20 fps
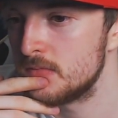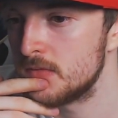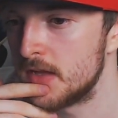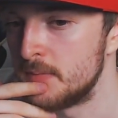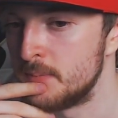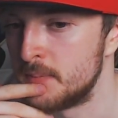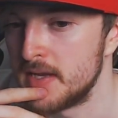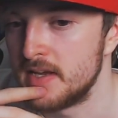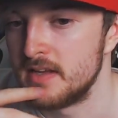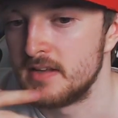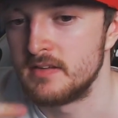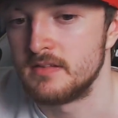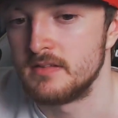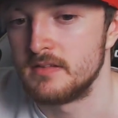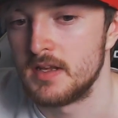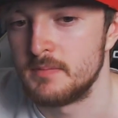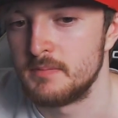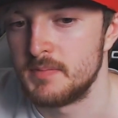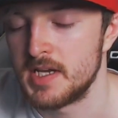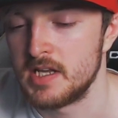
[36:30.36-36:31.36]

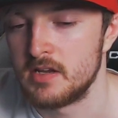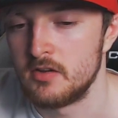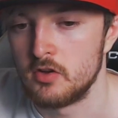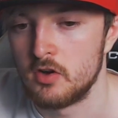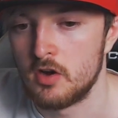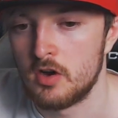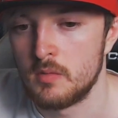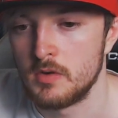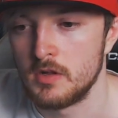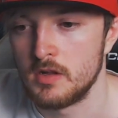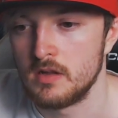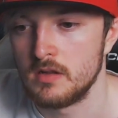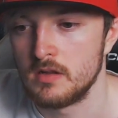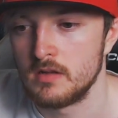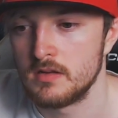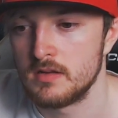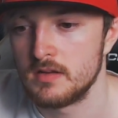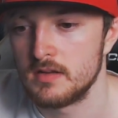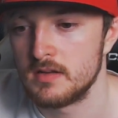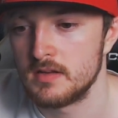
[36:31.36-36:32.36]
being normal.
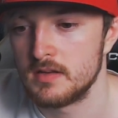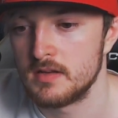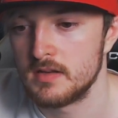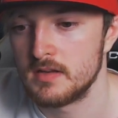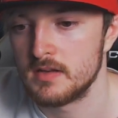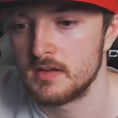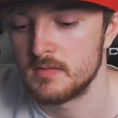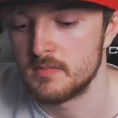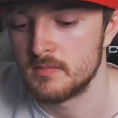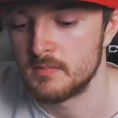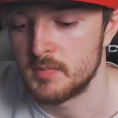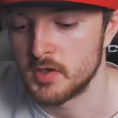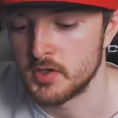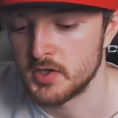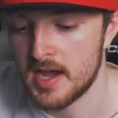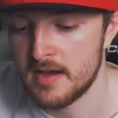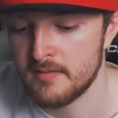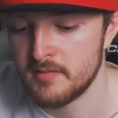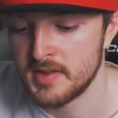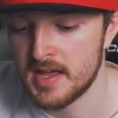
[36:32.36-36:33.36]
But
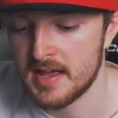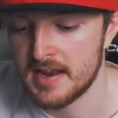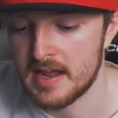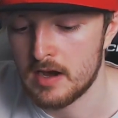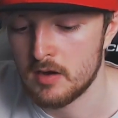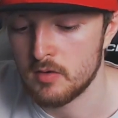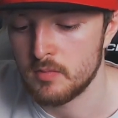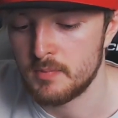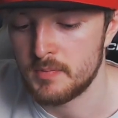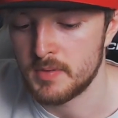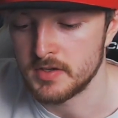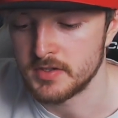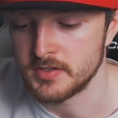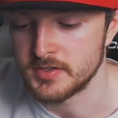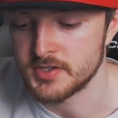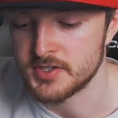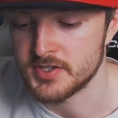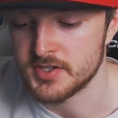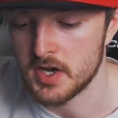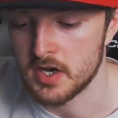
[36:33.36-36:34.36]
having that
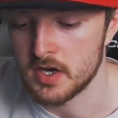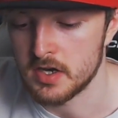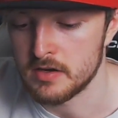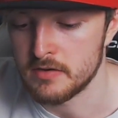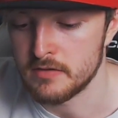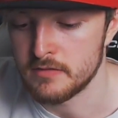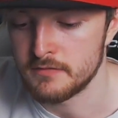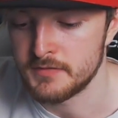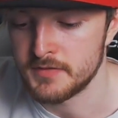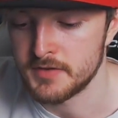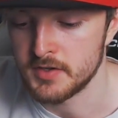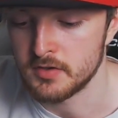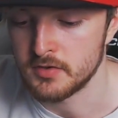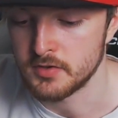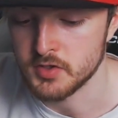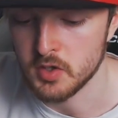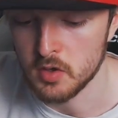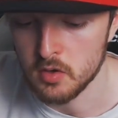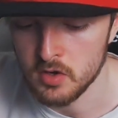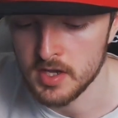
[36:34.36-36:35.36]
outburst of, you know,
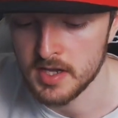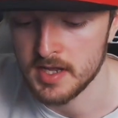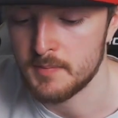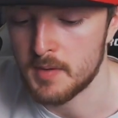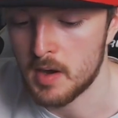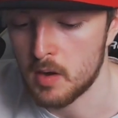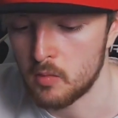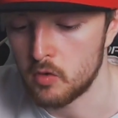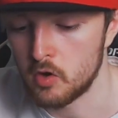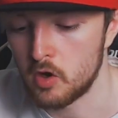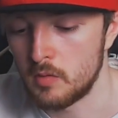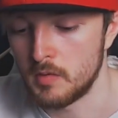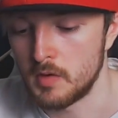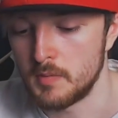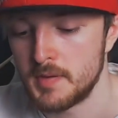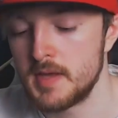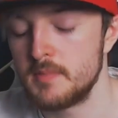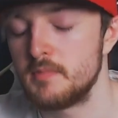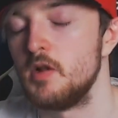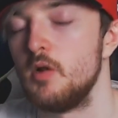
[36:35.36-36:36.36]
talking about normal
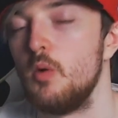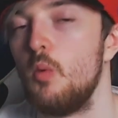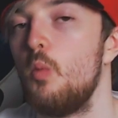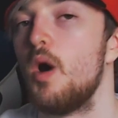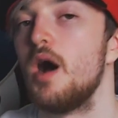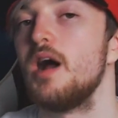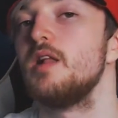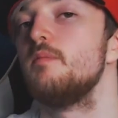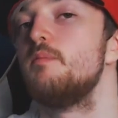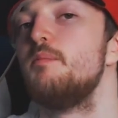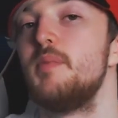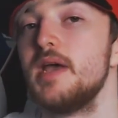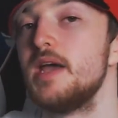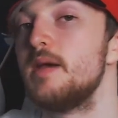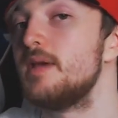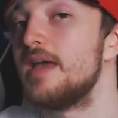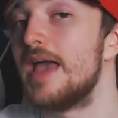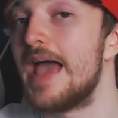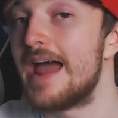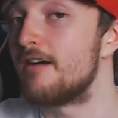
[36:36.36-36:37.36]
people while
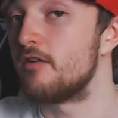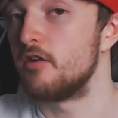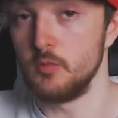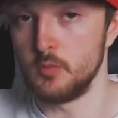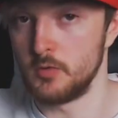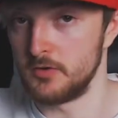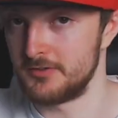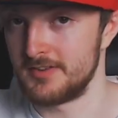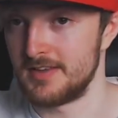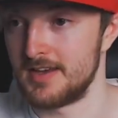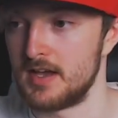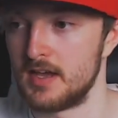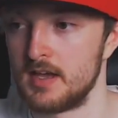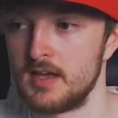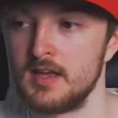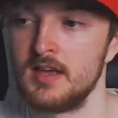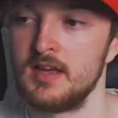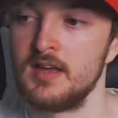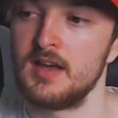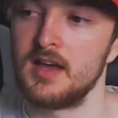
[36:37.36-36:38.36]
baby Erin was there.
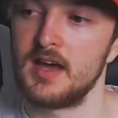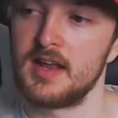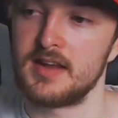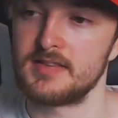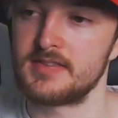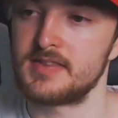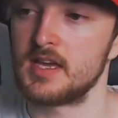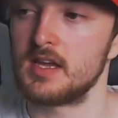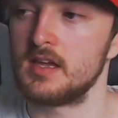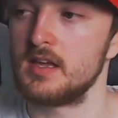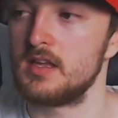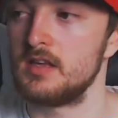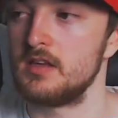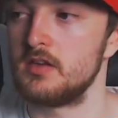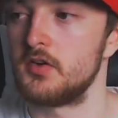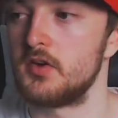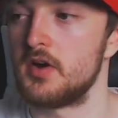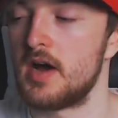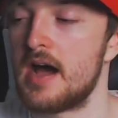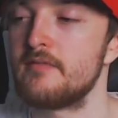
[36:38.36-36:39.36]
And I think, you
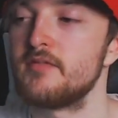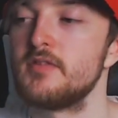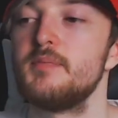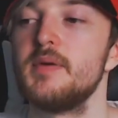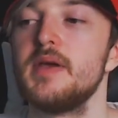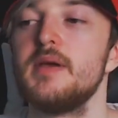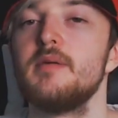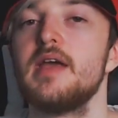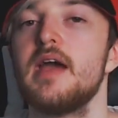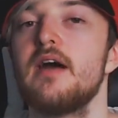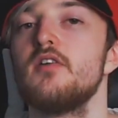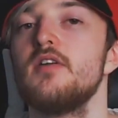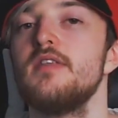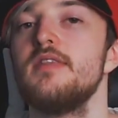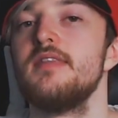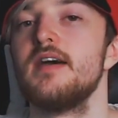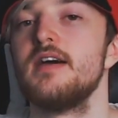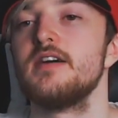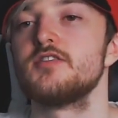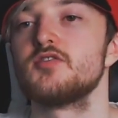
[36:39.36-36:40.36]
know, having baby Erin
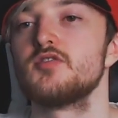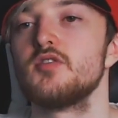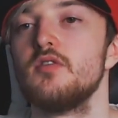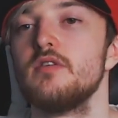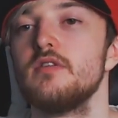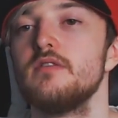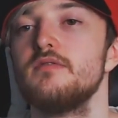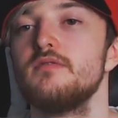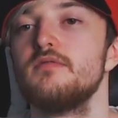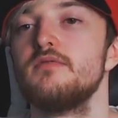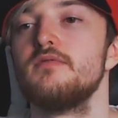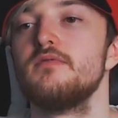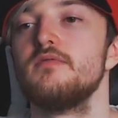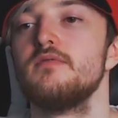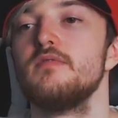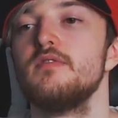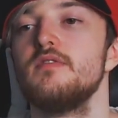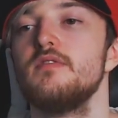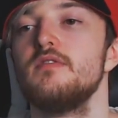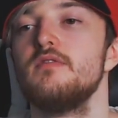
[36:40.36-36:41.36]
there, sort of
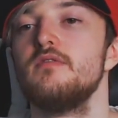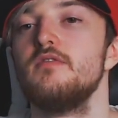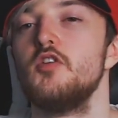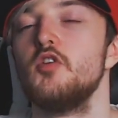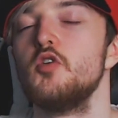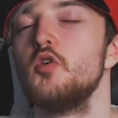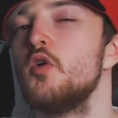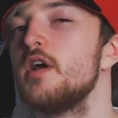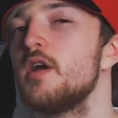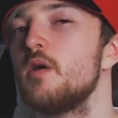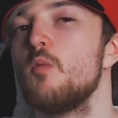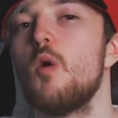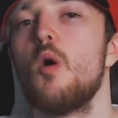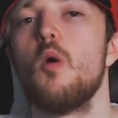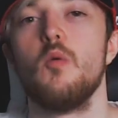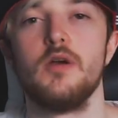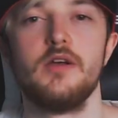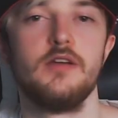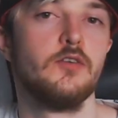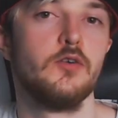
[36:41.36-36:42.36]
knowing what
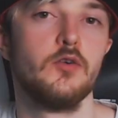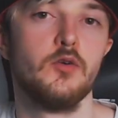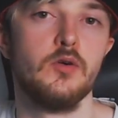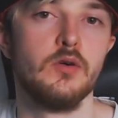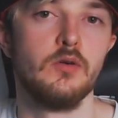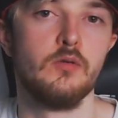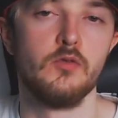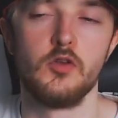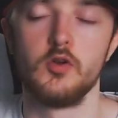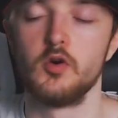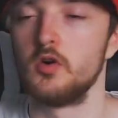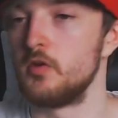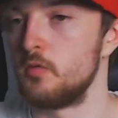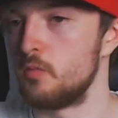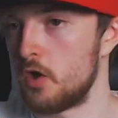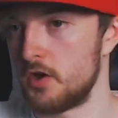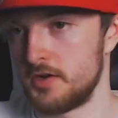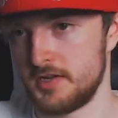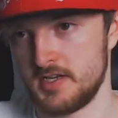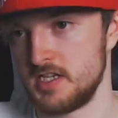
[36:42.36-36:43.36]
we know, knowing
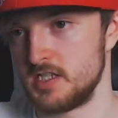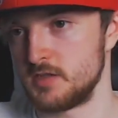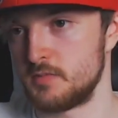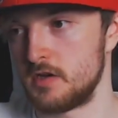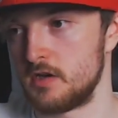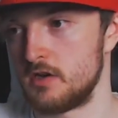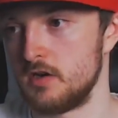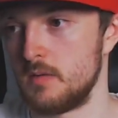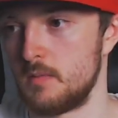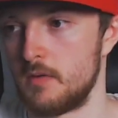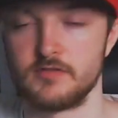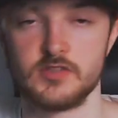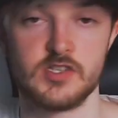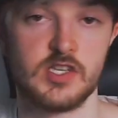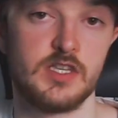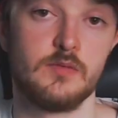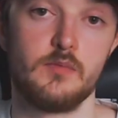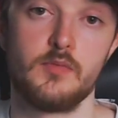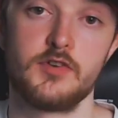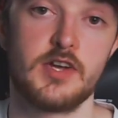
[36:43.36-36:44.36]
what he has become, obviously
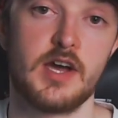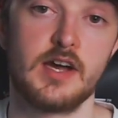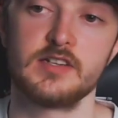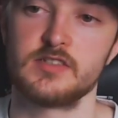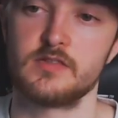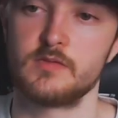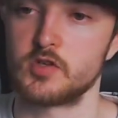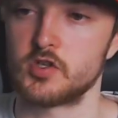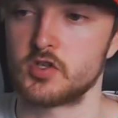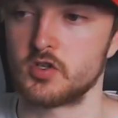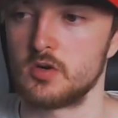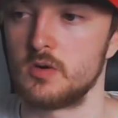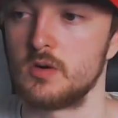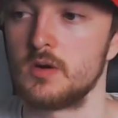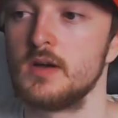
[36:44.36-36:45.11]
the protagonist of the show,